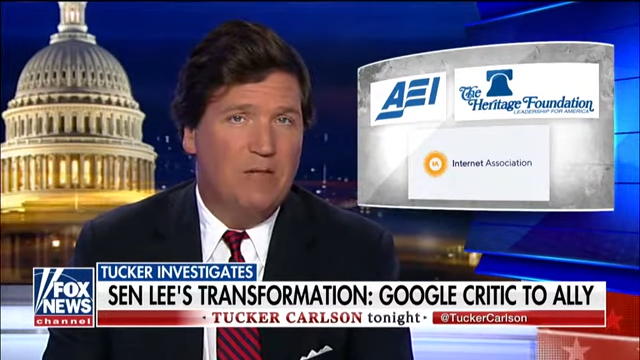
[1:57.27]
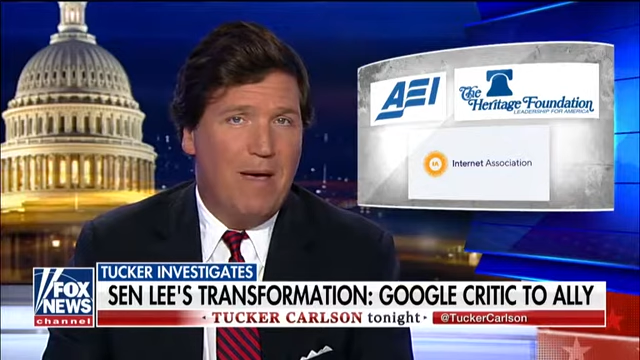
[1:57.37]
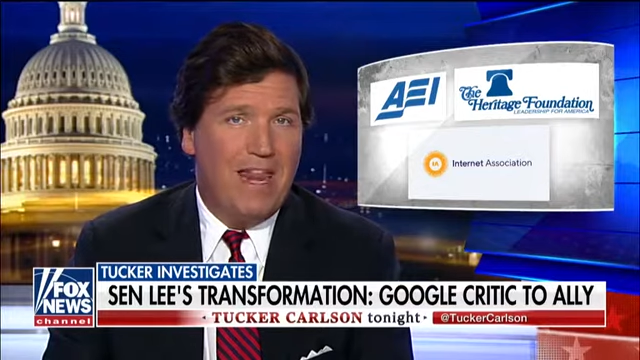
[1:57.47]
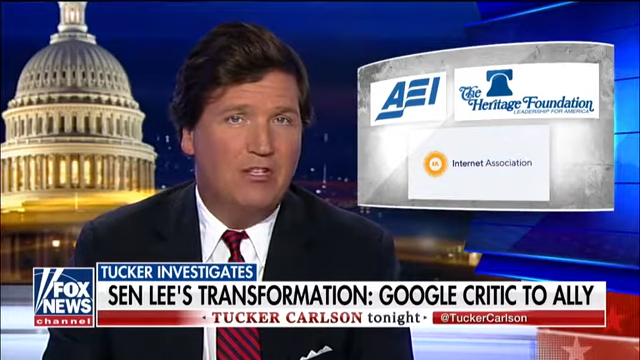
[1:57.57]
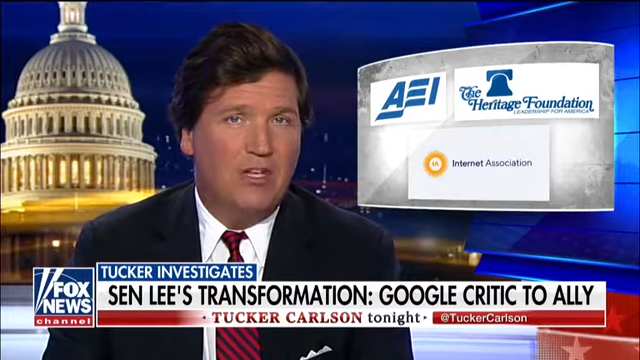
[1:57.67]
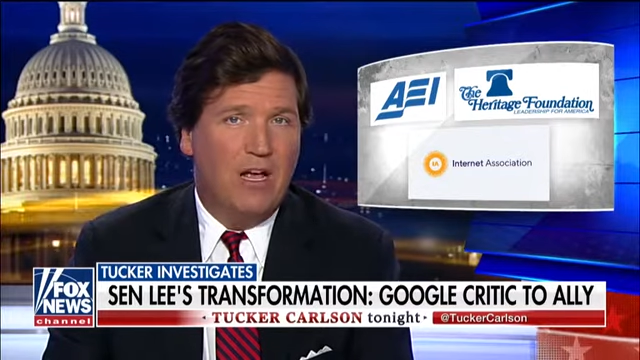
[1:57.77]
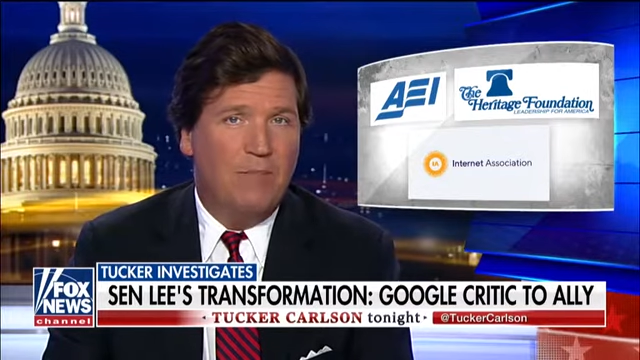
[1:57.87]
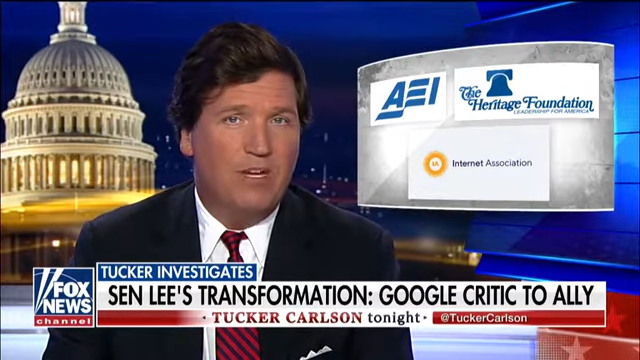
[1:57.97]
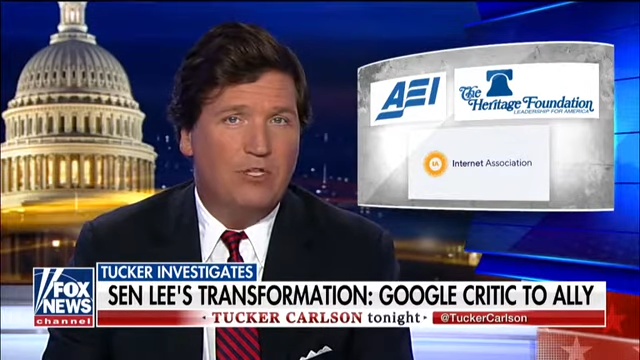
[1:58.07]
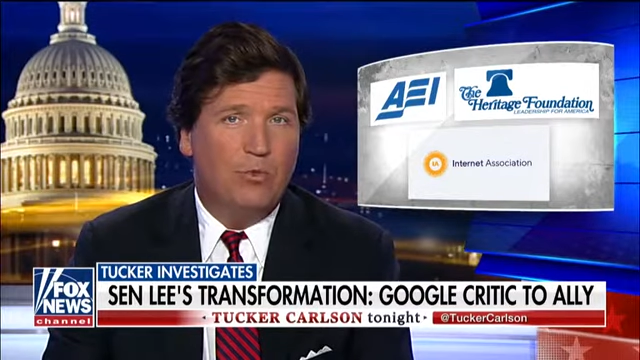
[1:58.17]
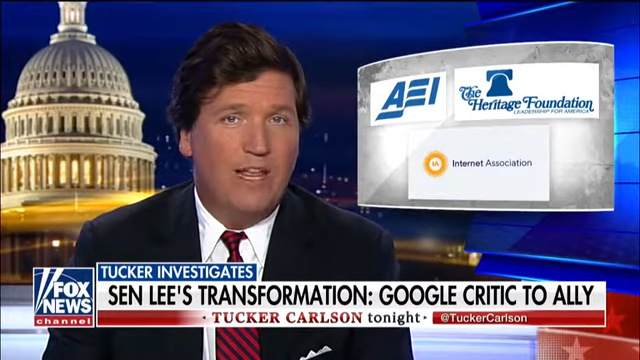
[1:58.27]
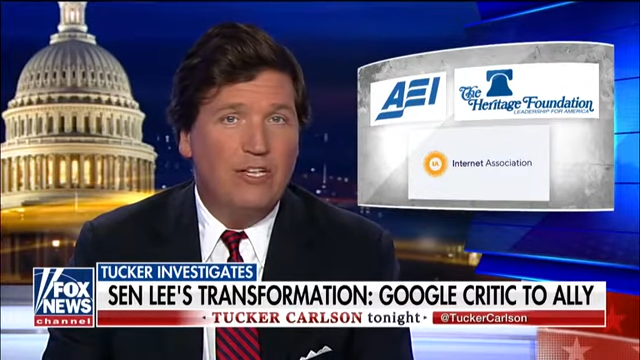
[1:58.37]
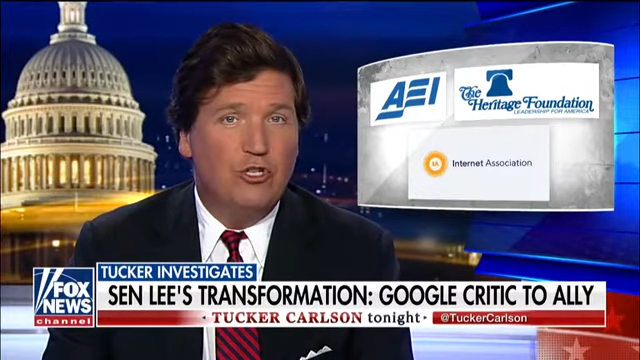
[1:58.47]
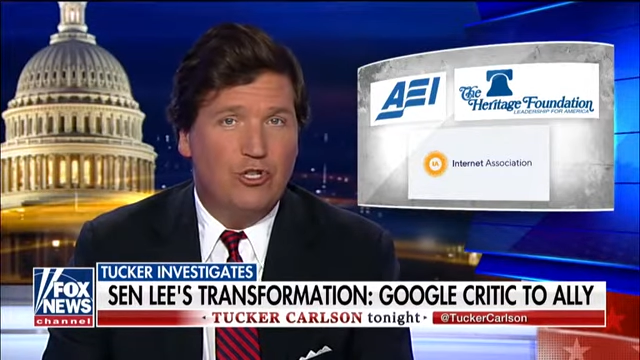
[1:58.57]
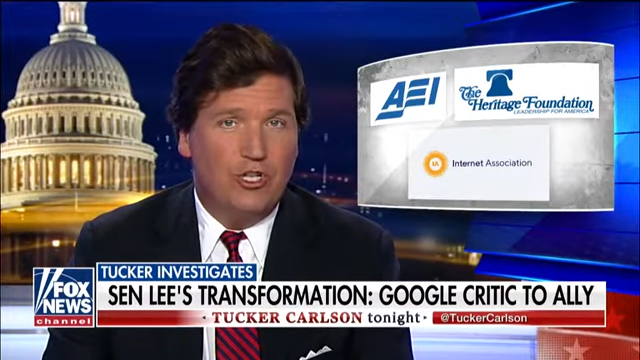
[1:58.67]
to manage the company's
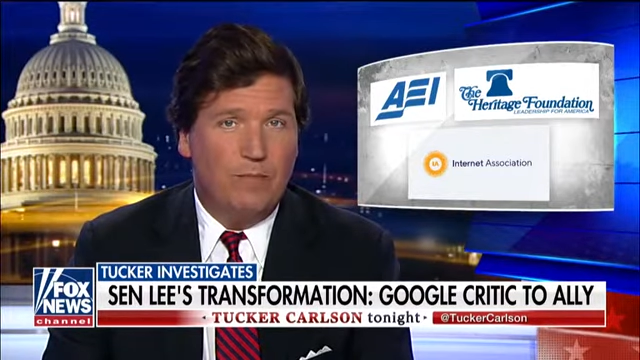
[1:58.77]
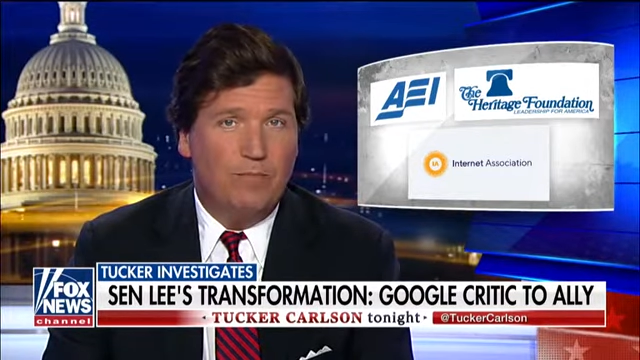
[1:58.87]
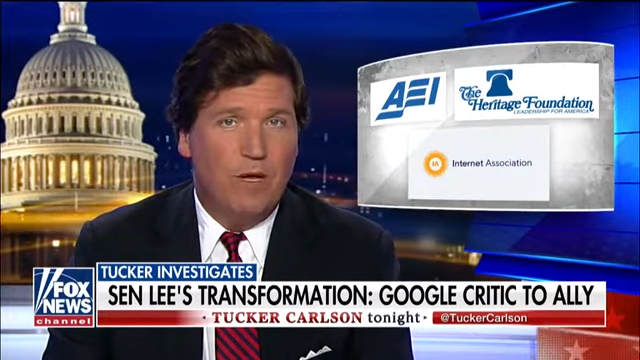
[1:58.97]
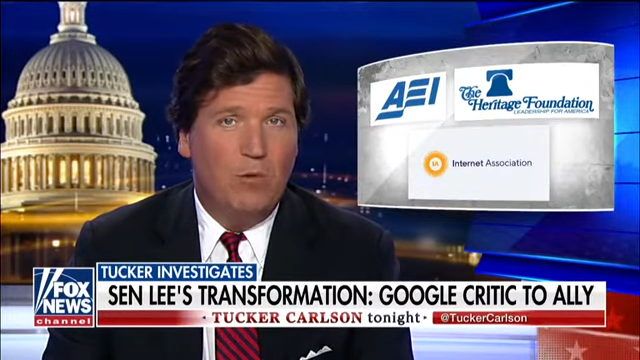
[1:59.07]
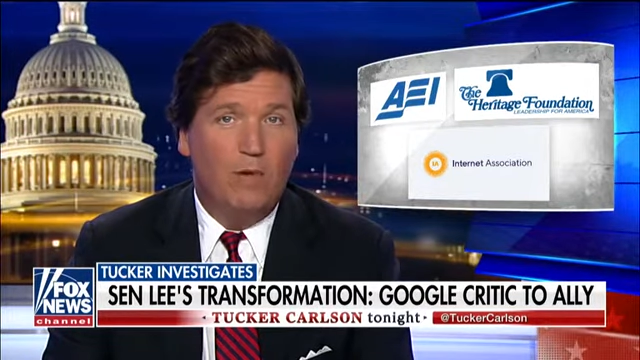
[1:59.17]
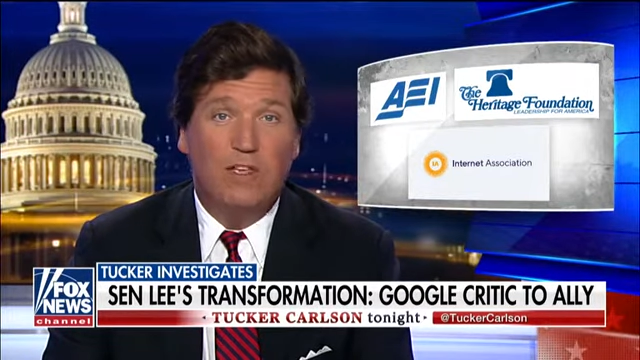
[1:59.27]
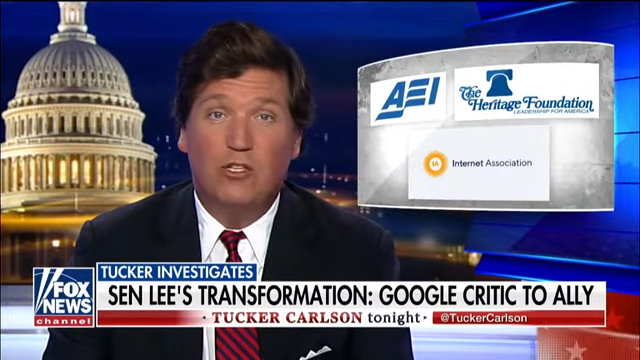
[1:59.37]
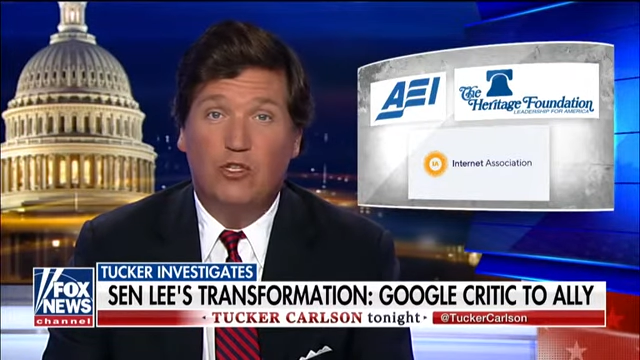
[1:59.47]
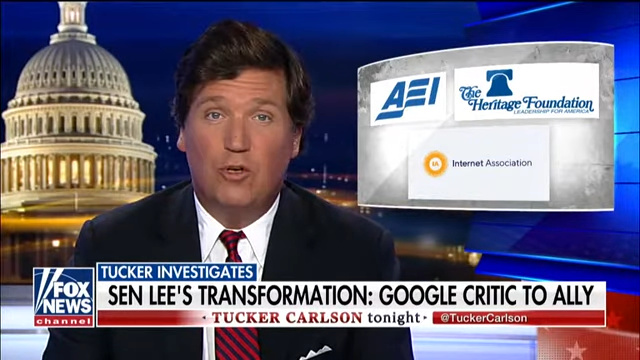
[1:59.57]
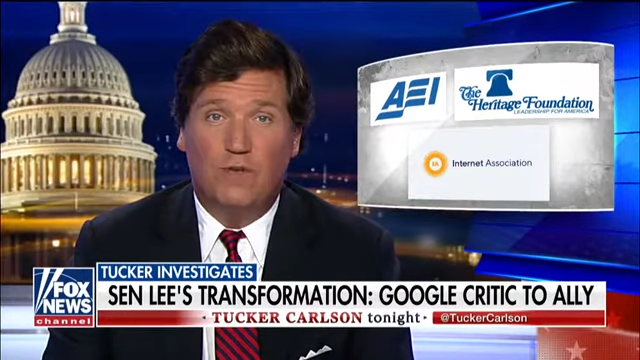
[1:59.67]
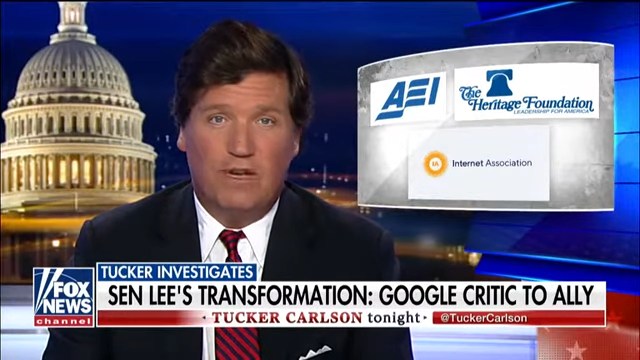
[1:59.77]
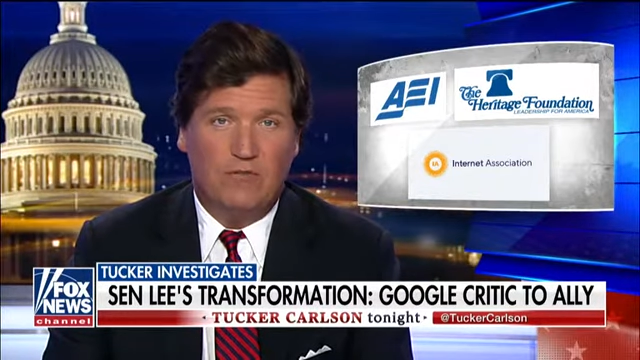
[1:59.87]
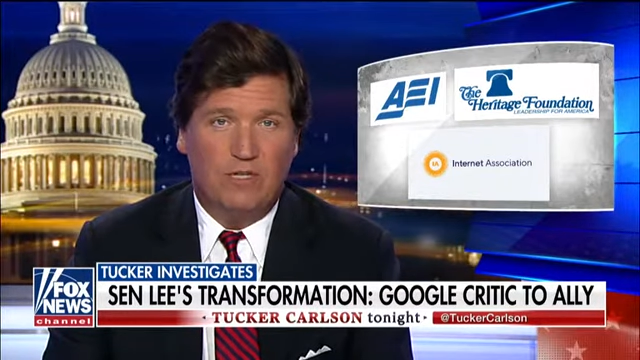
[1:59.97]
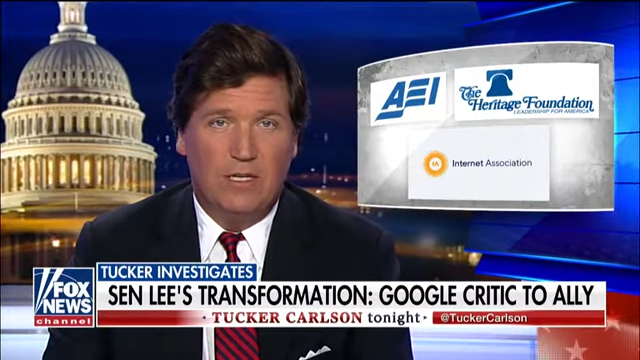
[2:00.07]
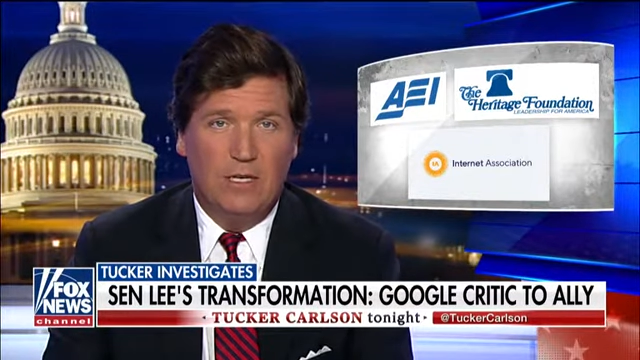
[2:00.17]
relationship with conservatives.